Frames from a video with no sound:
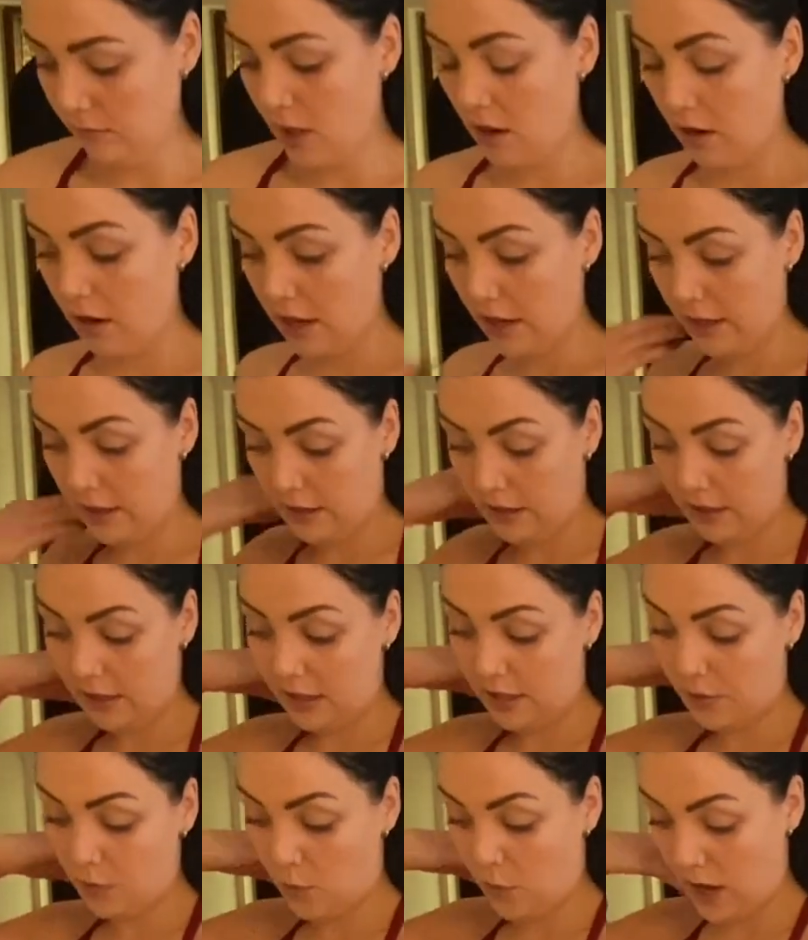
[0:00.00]
Alright,
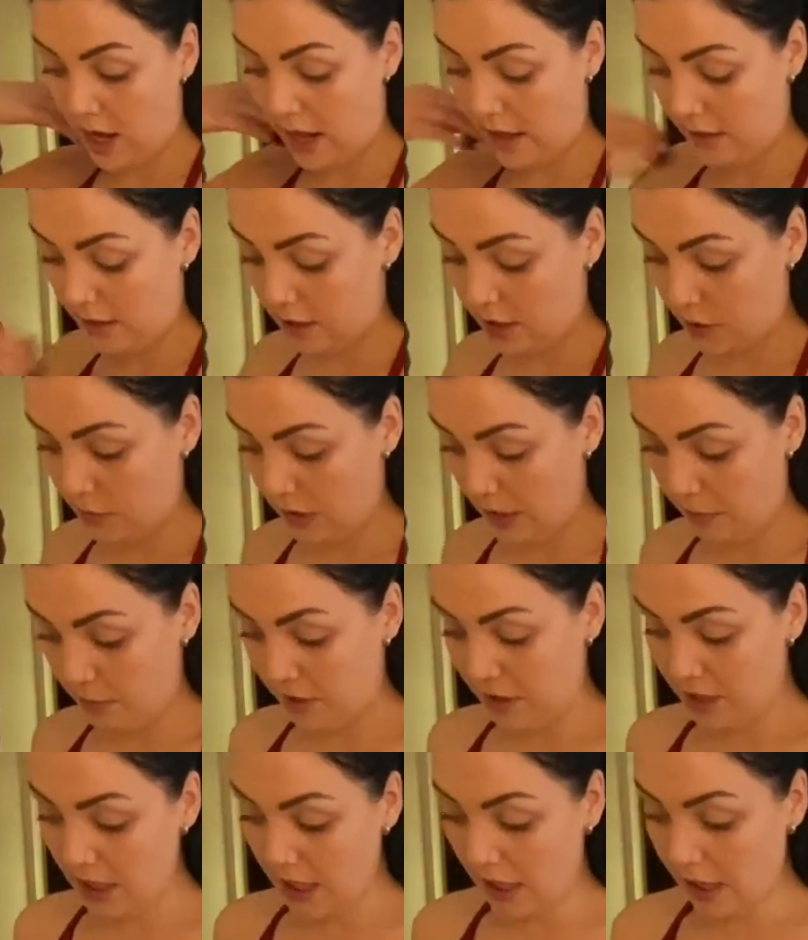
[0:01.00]
let's weigh the sweet
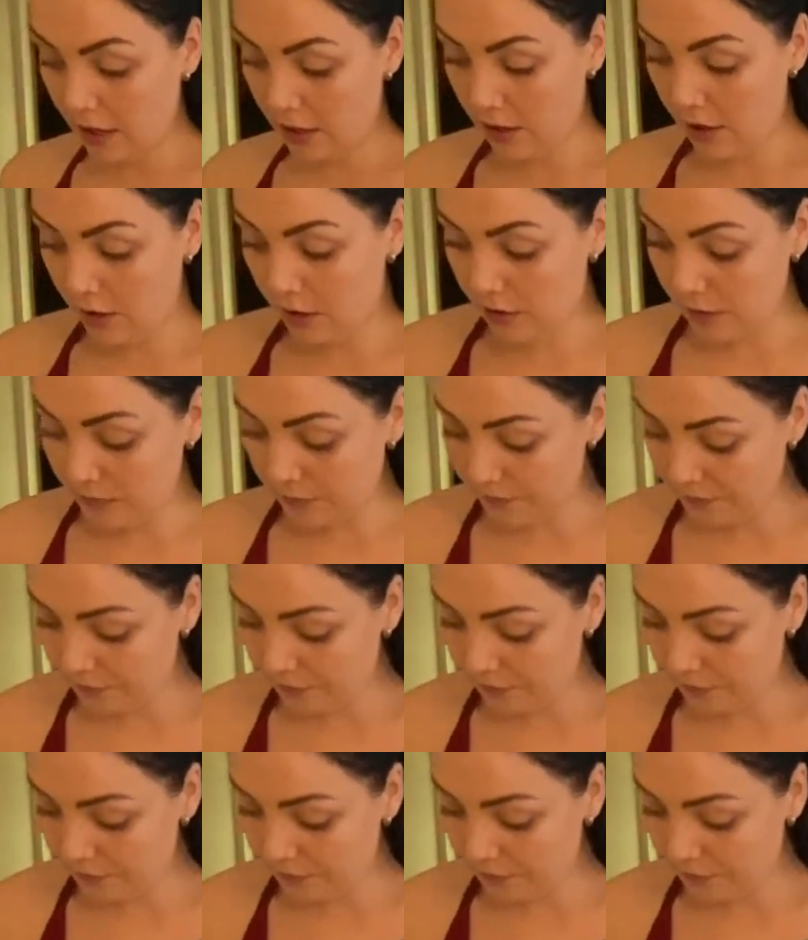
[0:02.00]
potato.